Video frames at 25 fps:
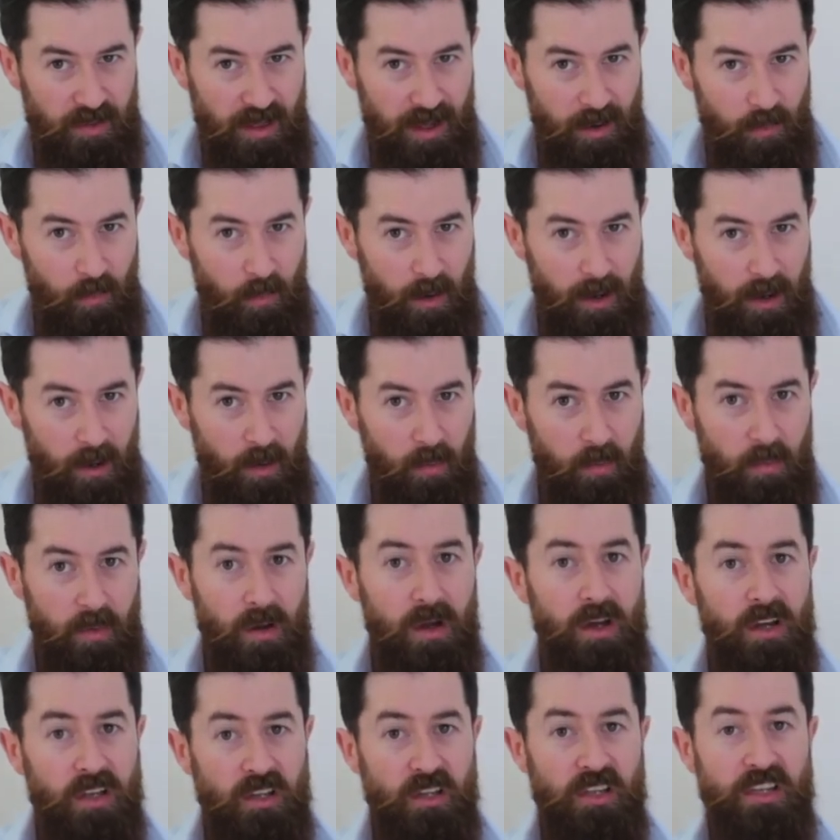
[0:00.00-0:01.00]
that well.
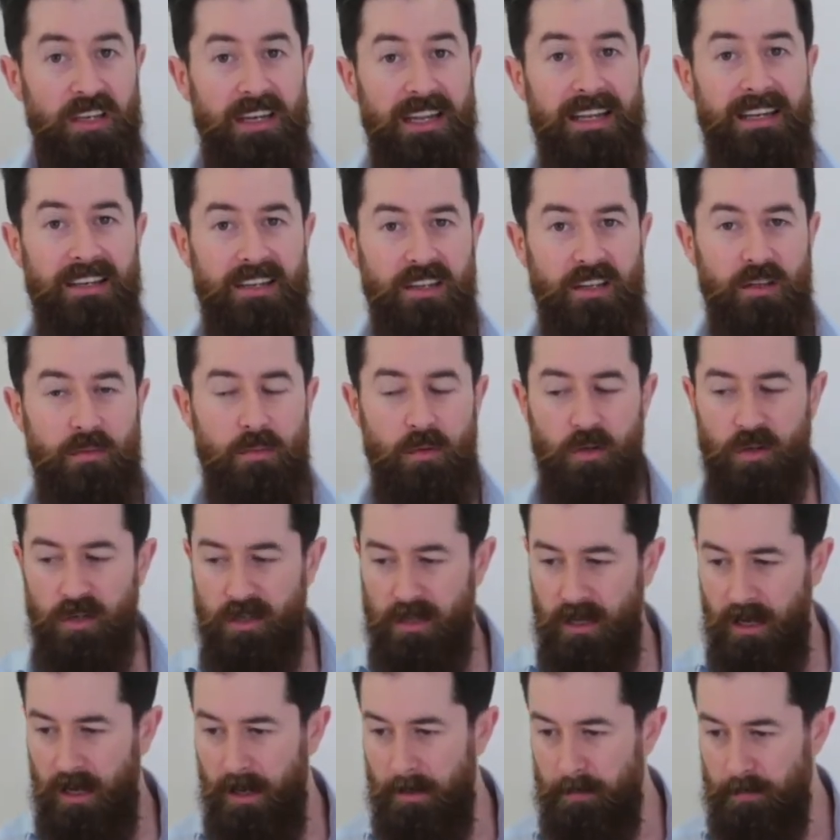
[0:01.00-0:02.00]
You need to
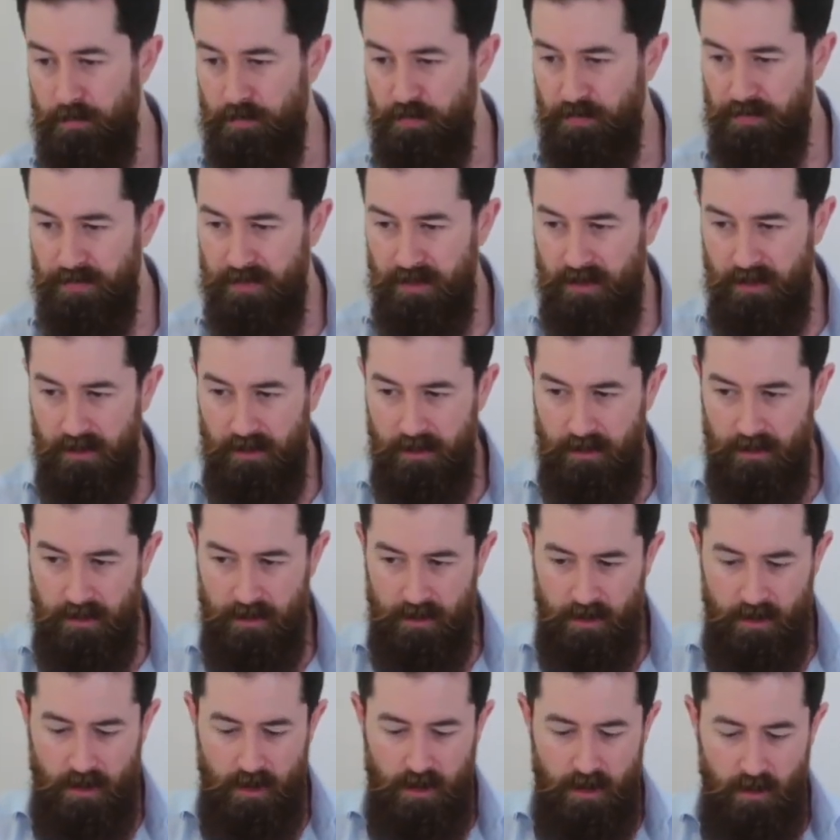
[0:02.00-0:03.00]
communicate.
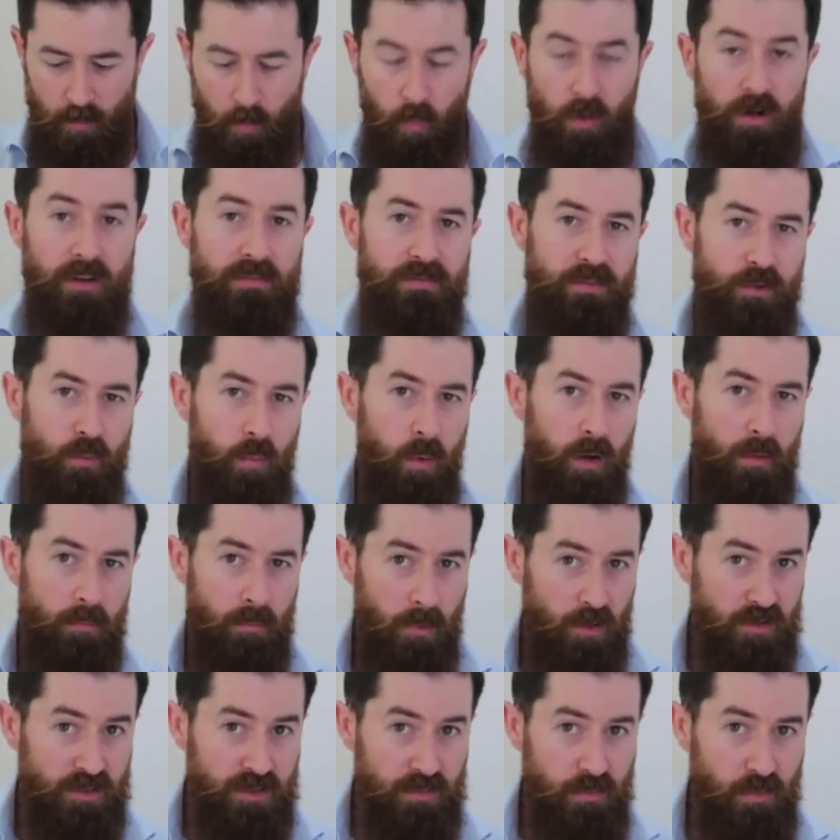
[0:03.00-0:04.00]
What if you want
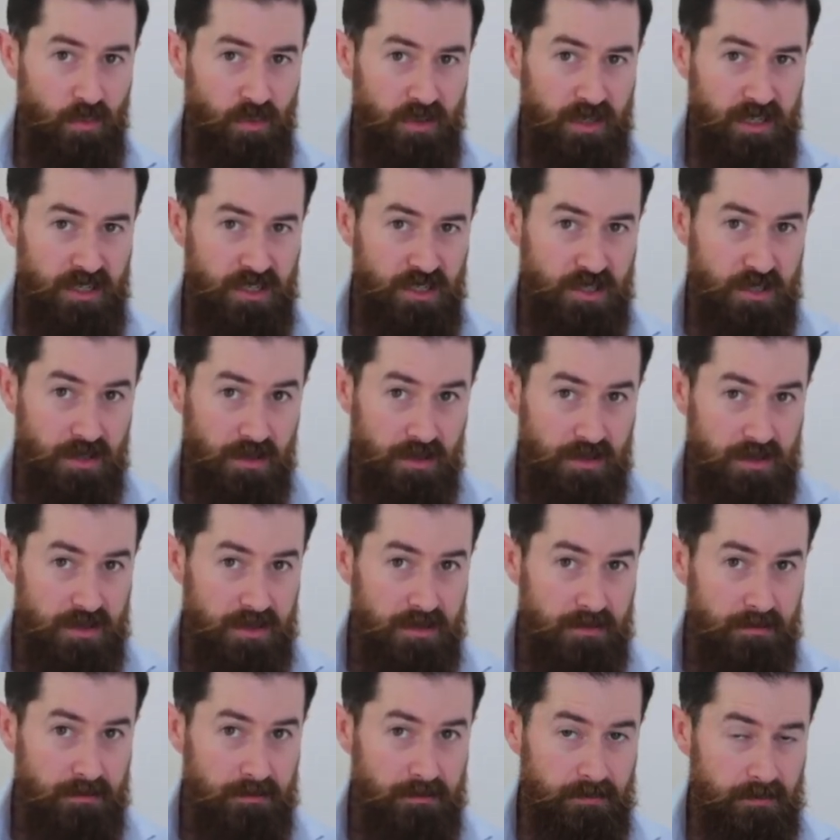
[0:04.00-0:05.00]
multiple
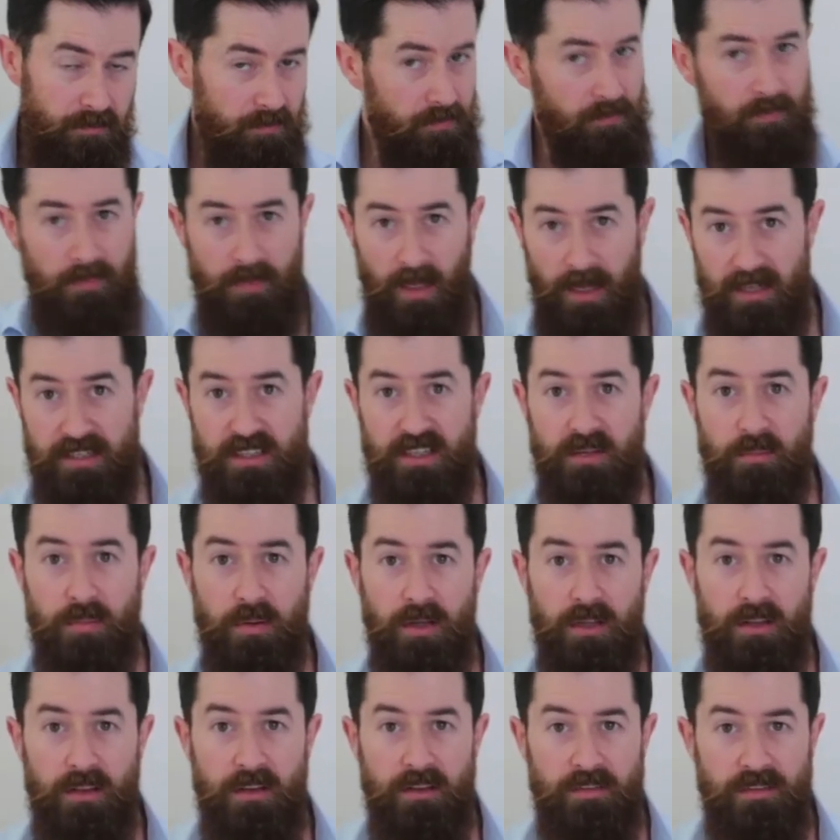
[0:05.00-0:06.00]
niches? That's
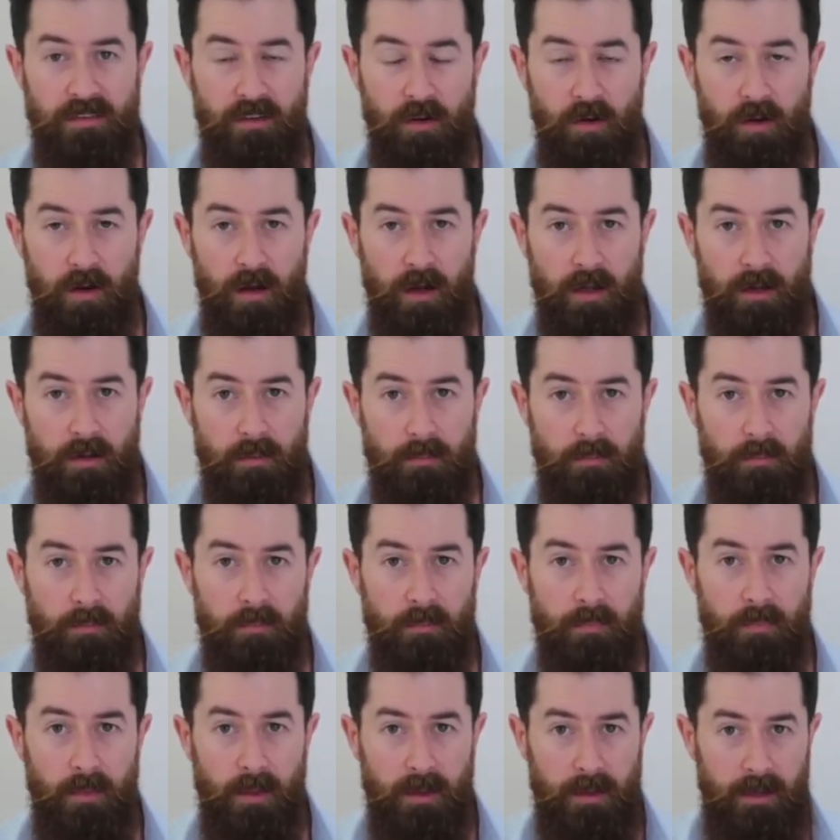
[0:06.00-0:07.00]
completely fine.
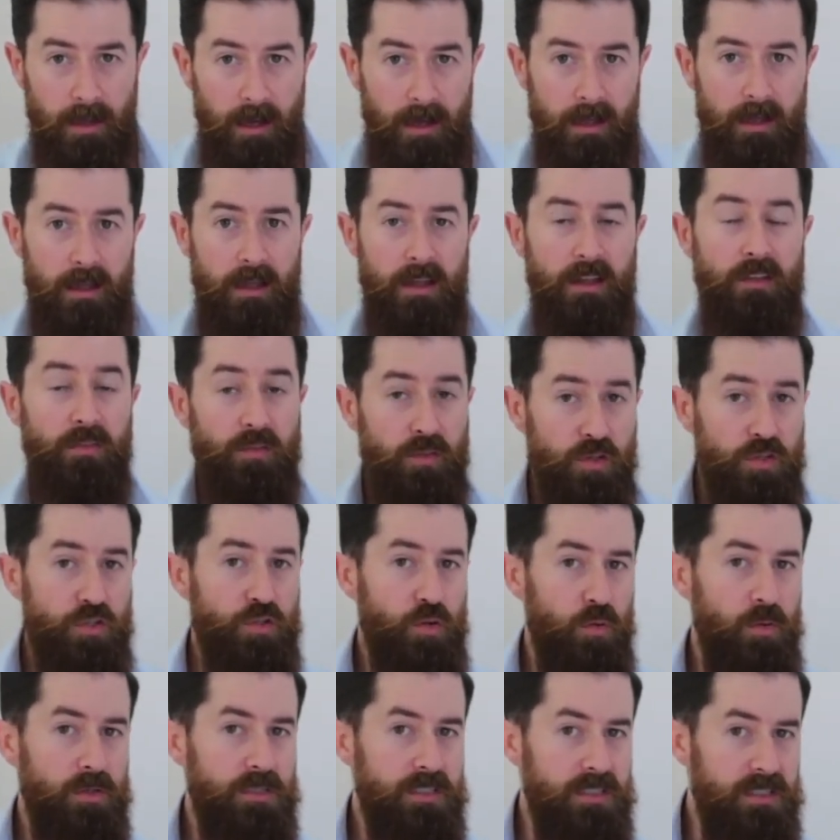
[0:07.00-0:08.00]
Okay? The
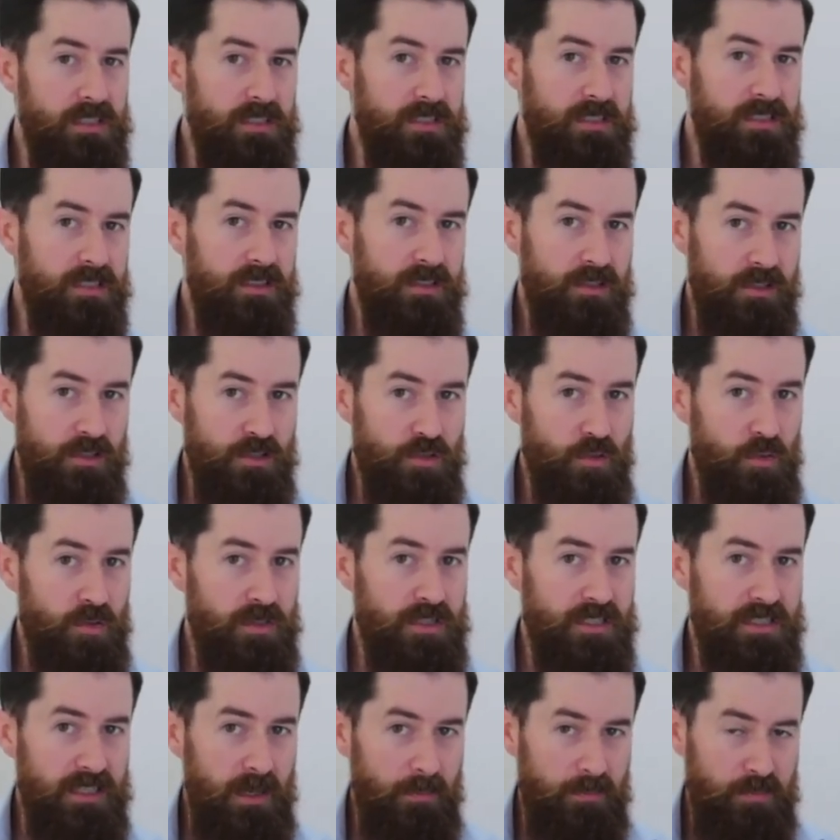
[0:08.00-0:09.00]
choice
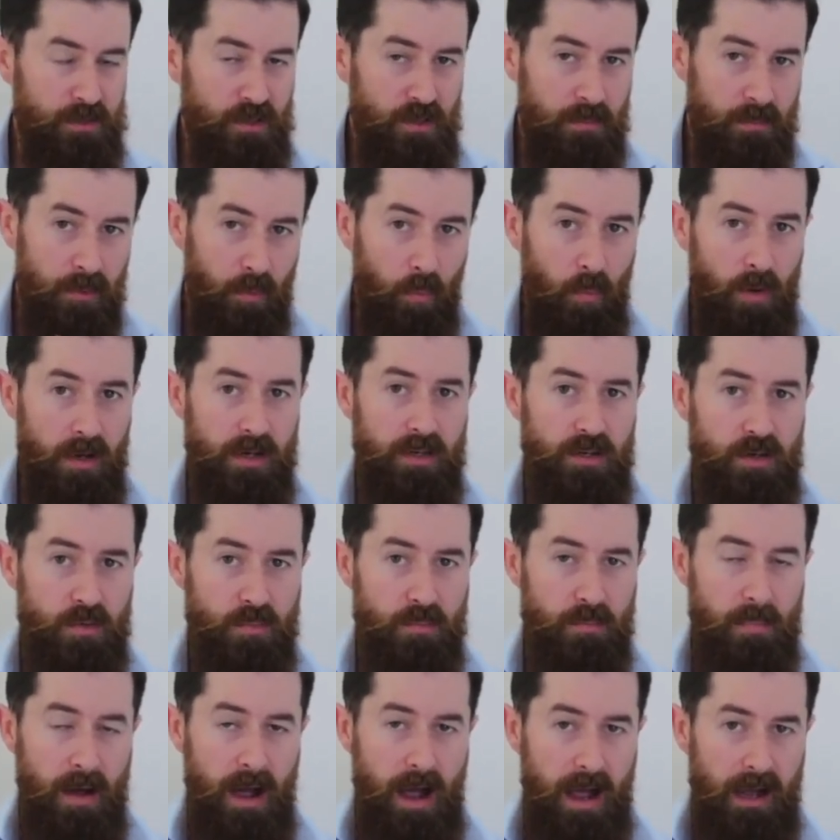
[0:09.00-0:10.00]
is up to you. But when you
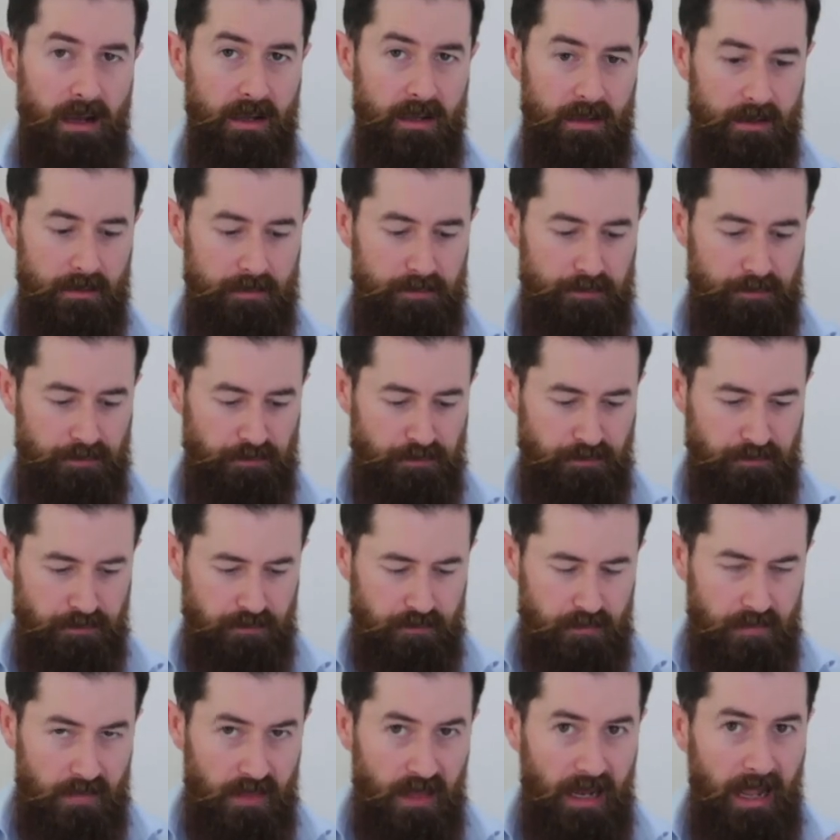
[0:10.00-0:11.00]
market
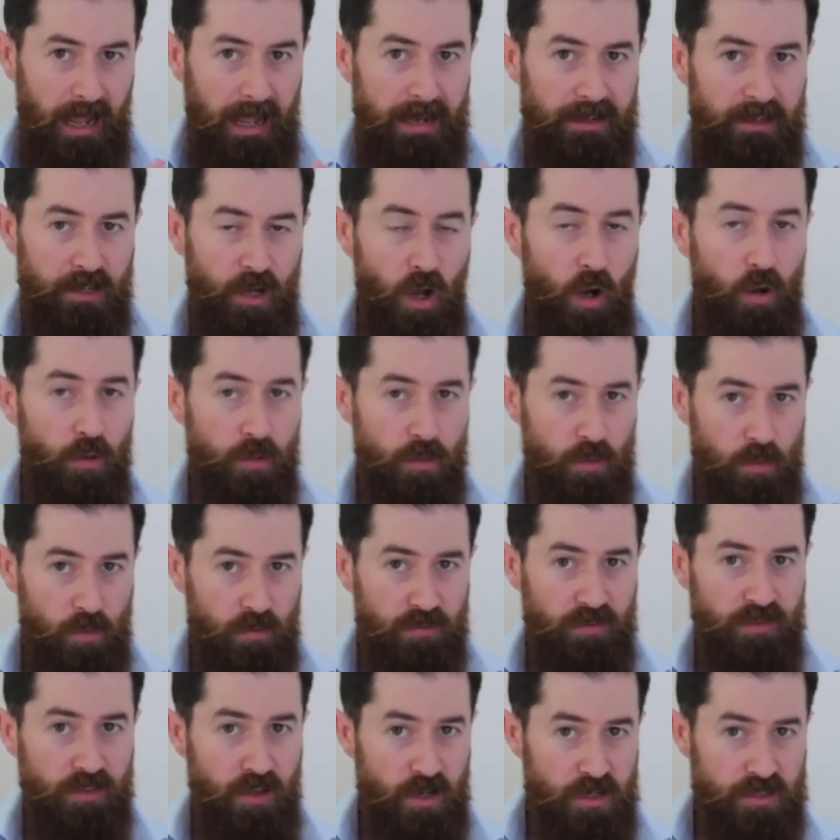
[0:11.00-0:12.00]
and go to
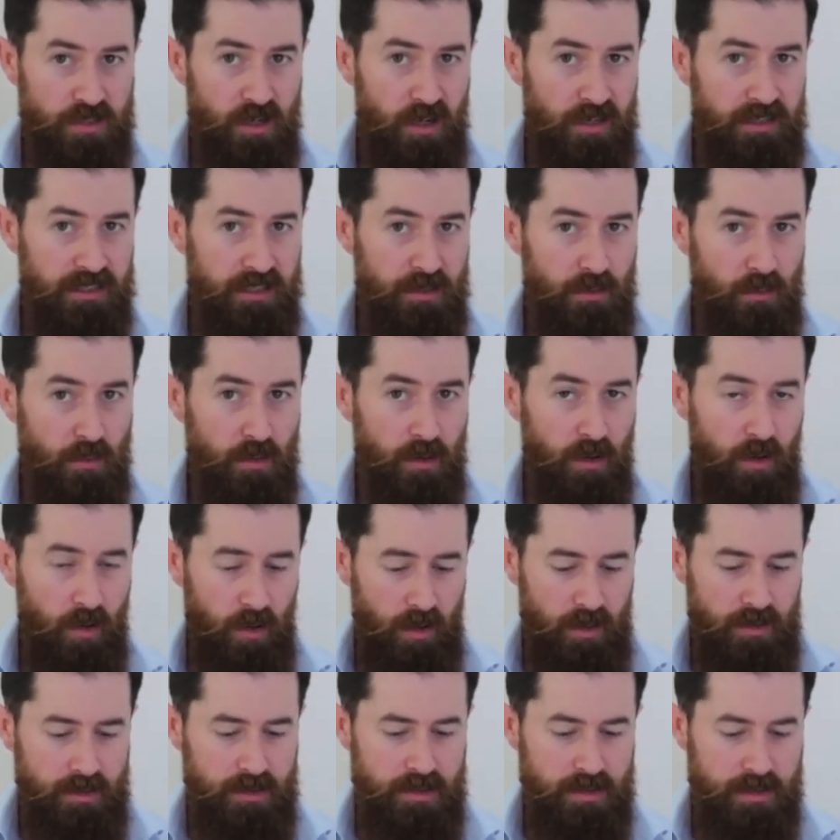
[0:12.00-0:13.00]
look for those ideal
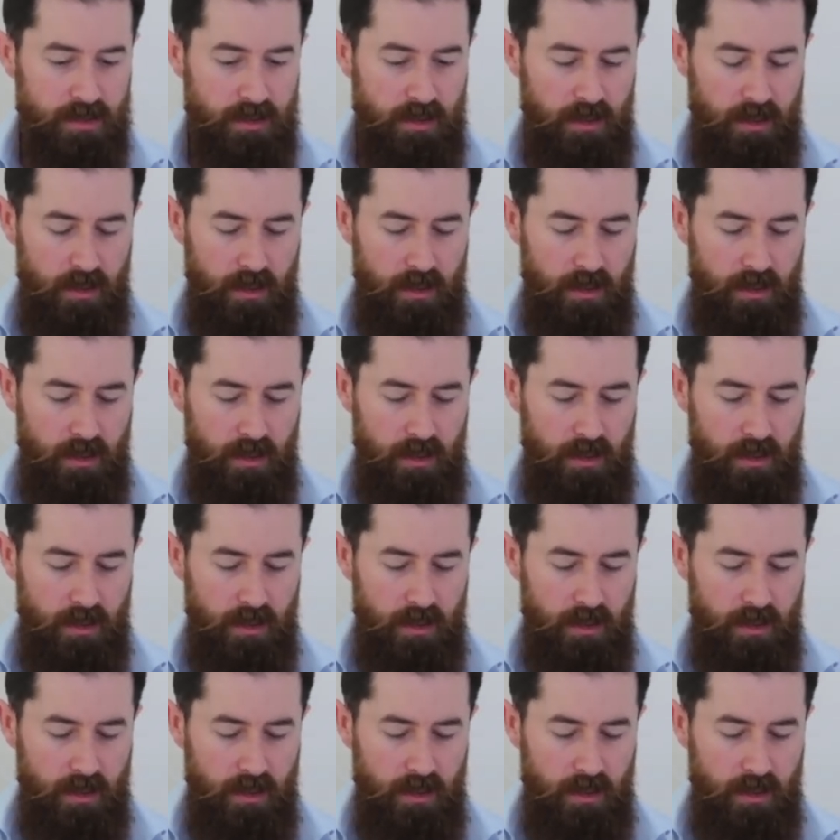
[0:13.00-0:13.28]
clients,